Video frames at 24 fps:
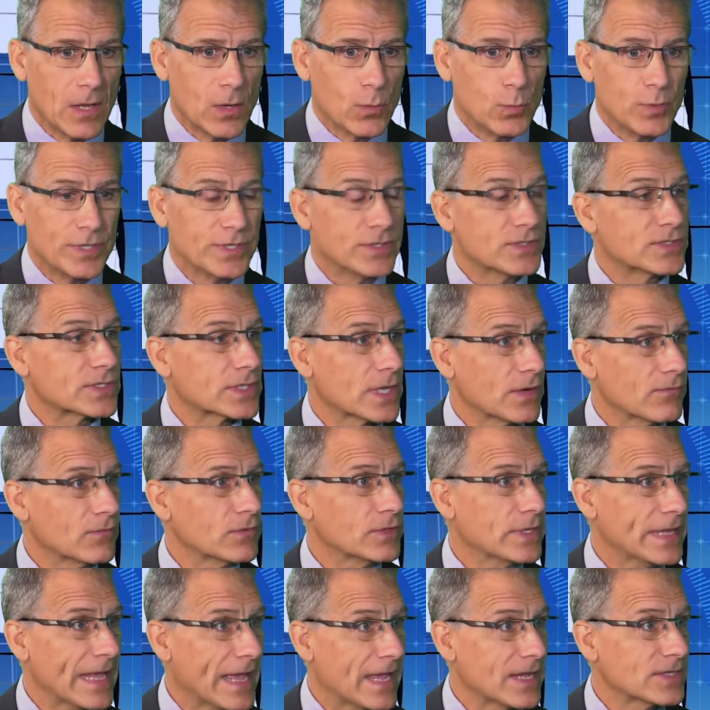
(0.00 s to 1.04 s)
we discovered
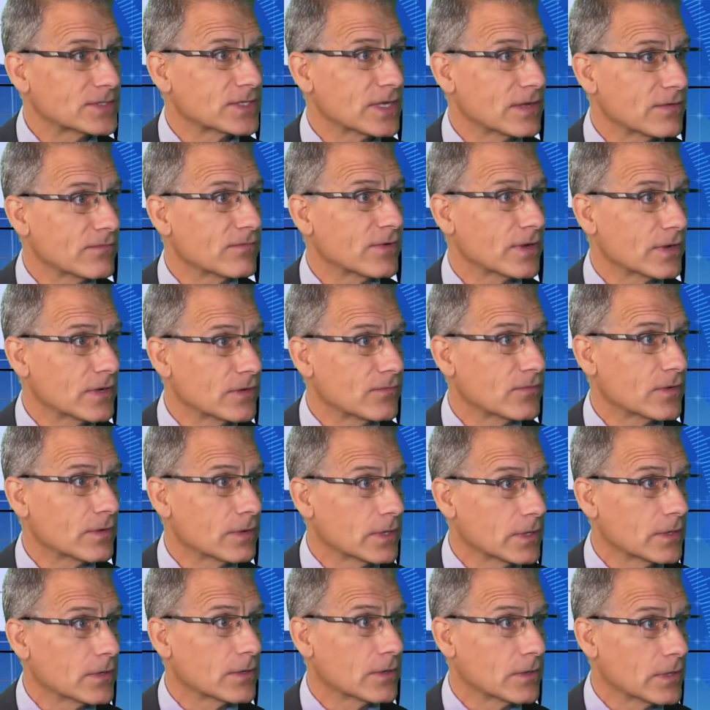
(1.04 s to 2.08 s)
the asset very,
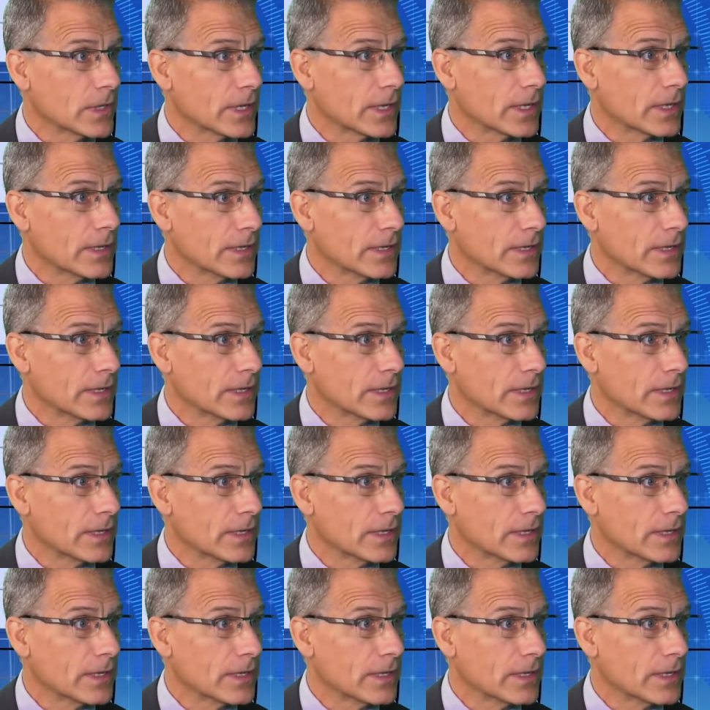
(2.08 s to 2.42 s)
very early.